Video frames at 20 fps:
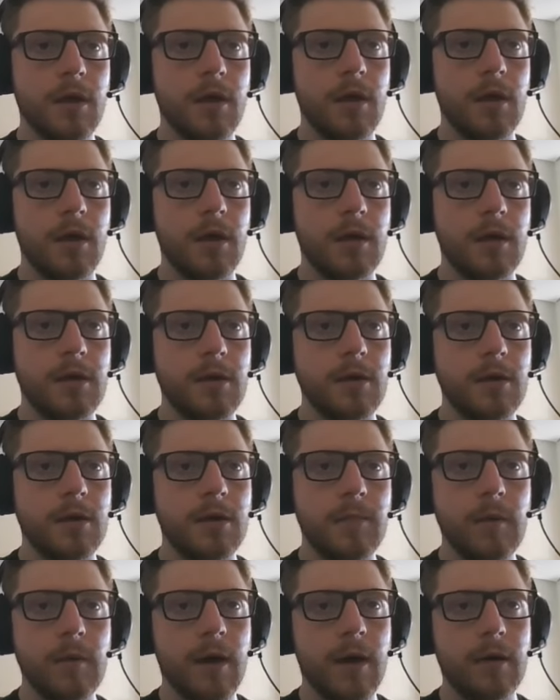And in the
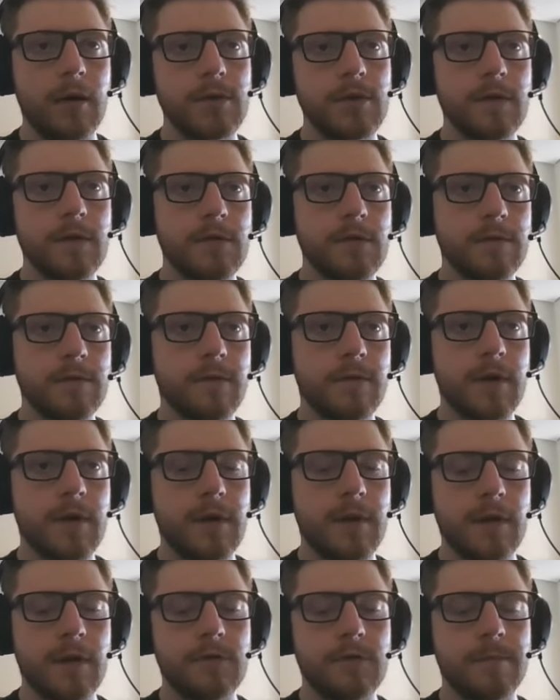meanwhile, just for our
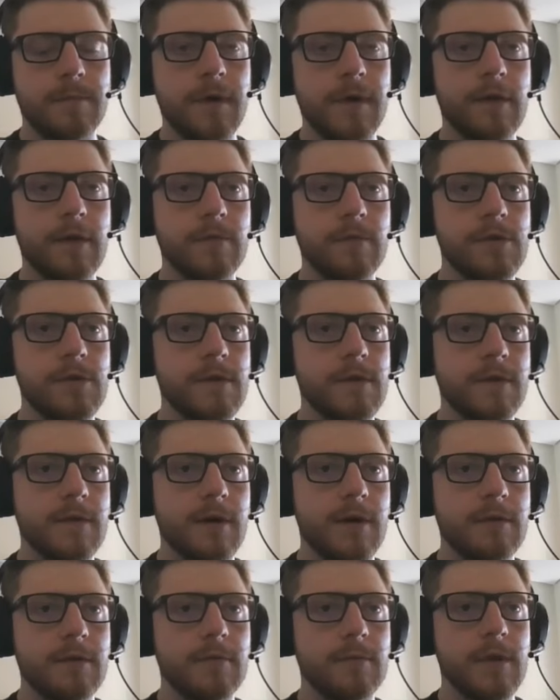test to pass, we
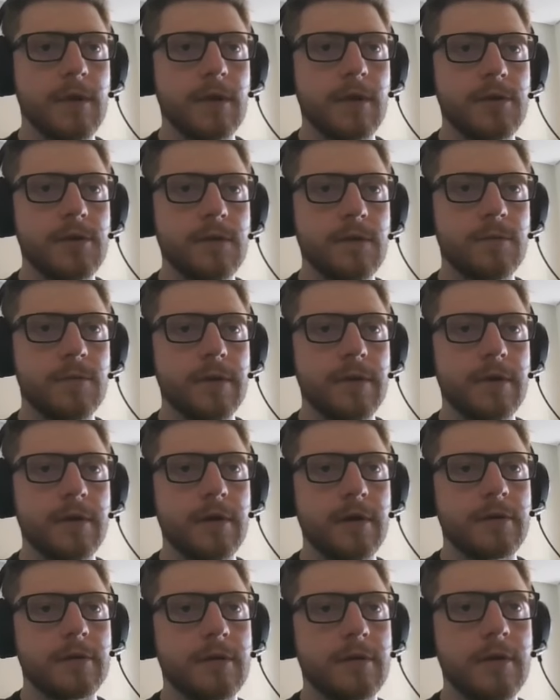can just
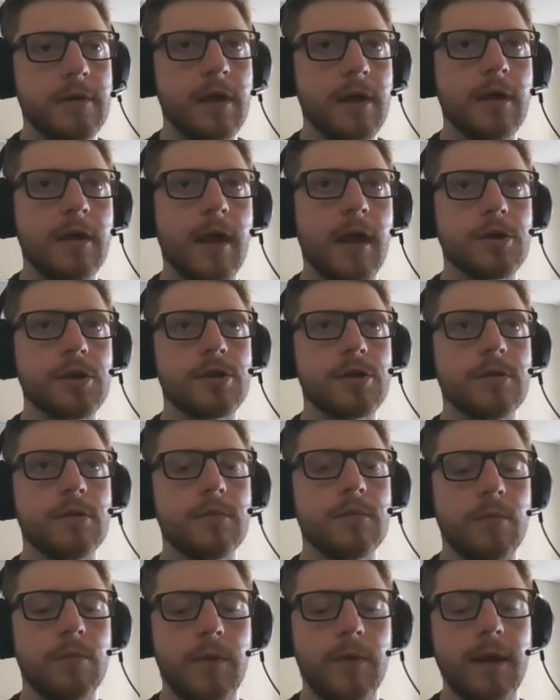return the connection,
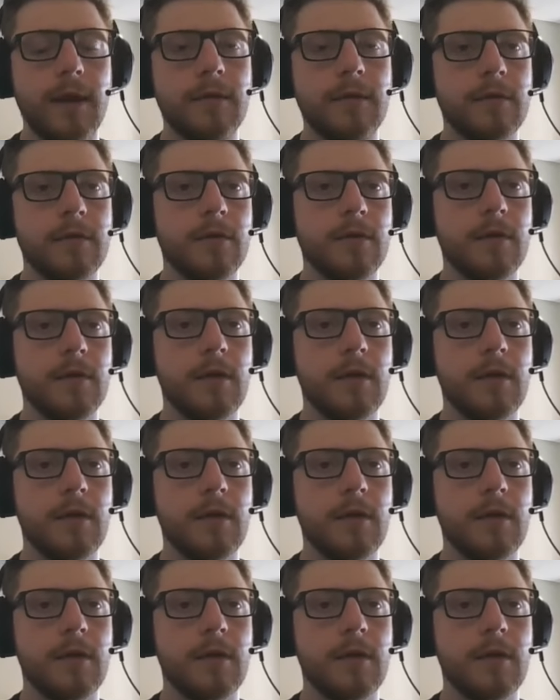right?